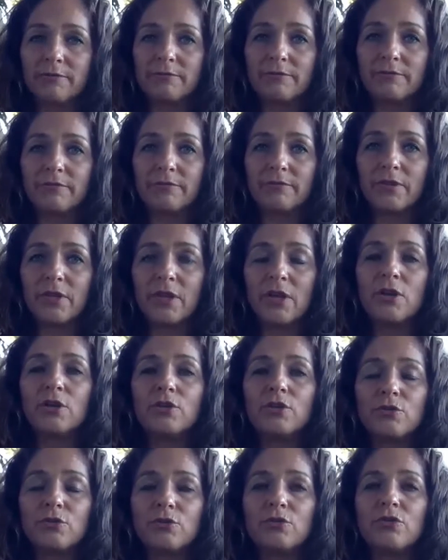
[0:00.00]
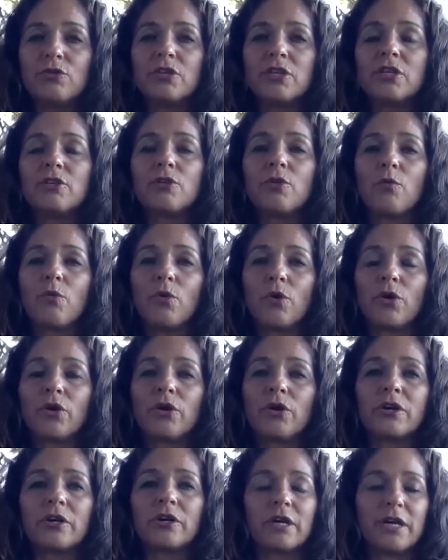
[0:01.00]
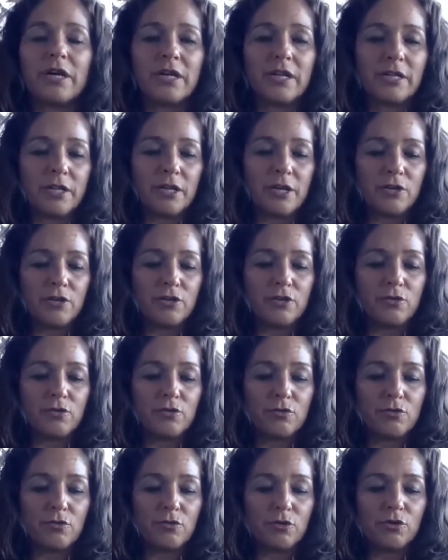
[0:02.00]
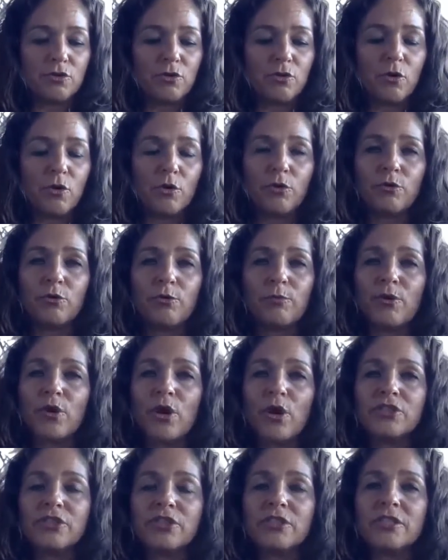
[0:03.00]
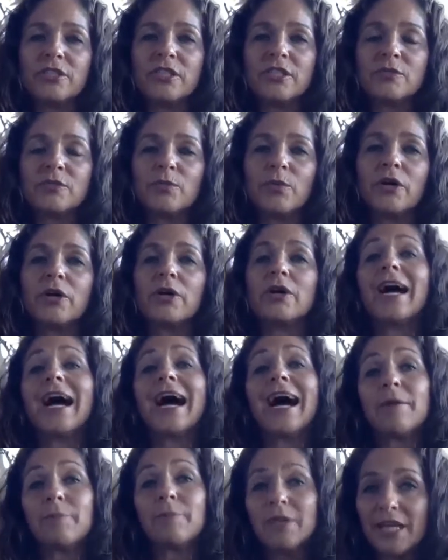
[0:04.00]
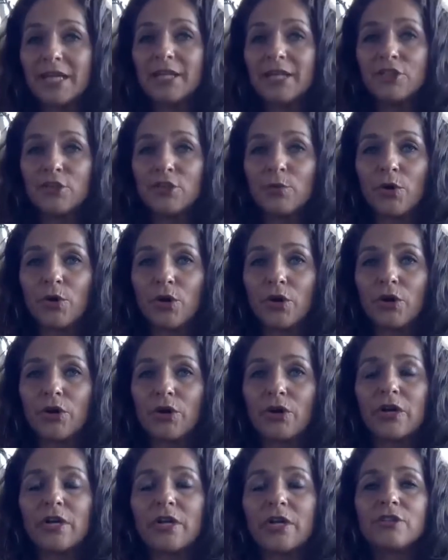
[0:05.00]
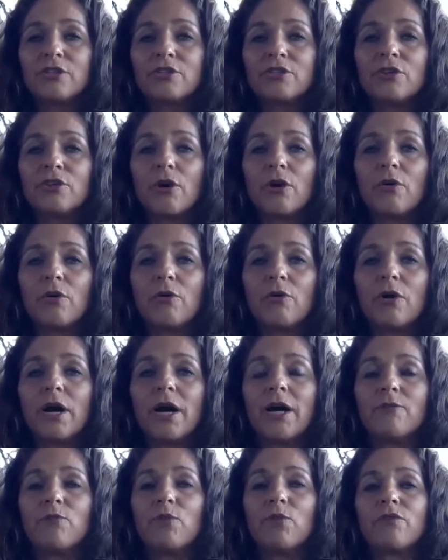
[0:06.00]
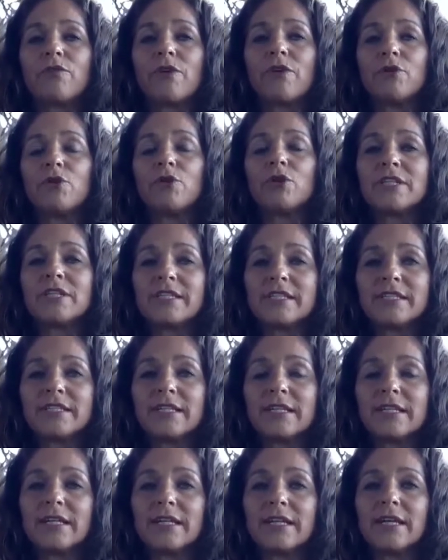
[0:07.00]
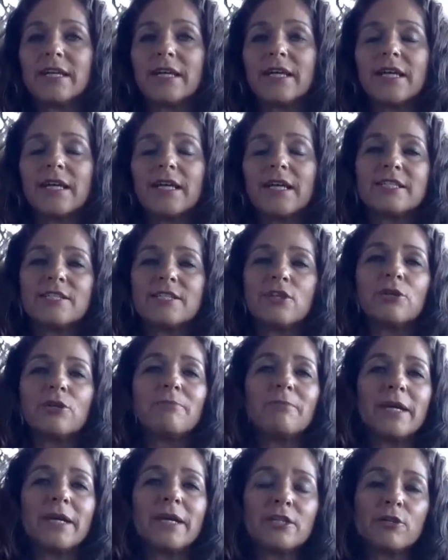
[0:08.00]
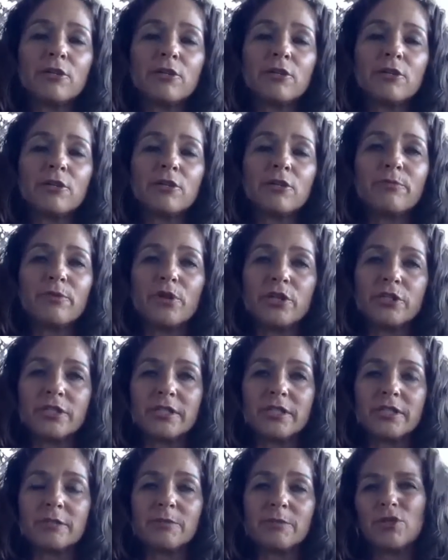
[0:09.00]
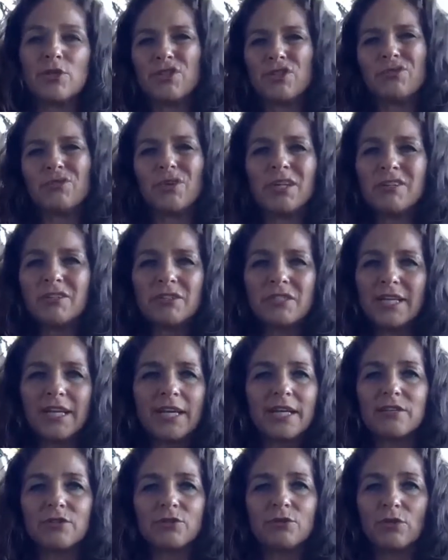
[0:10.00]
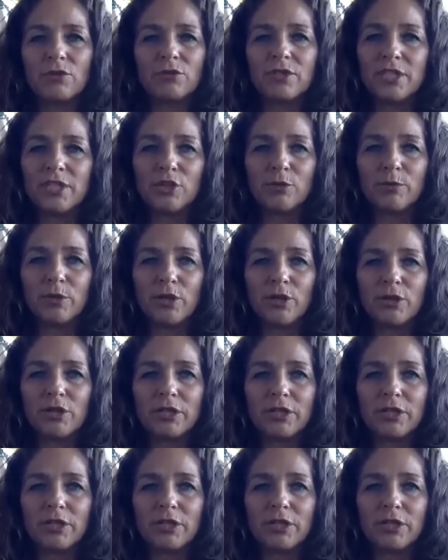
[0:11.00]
You do the inner work and you go through processes where I'm an energy worker. So I work very holistically. It's not a mental process because you understand you don't need to be hurt.